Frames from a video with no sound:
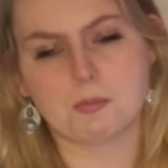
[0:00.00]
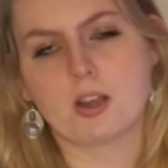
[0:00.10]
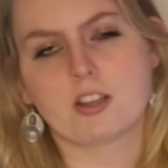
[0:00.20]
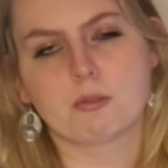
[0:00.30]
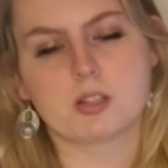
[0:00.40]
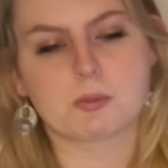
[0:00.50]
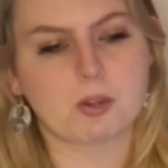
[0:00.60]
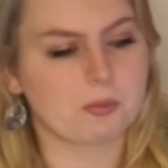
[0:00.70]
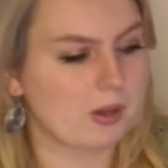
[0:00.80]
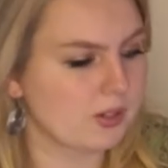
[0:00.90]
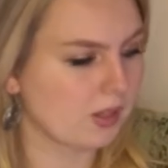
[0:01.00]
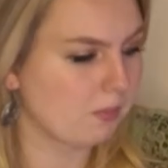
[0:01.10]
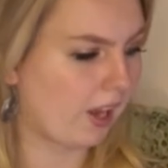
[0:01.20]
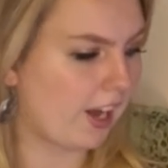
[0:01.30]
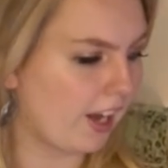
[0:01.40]
marker that we spoke about at the
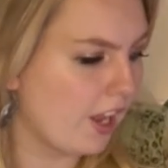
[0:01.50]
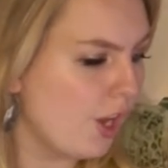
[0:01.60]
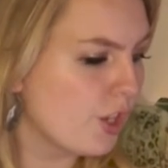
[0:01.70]
beginning,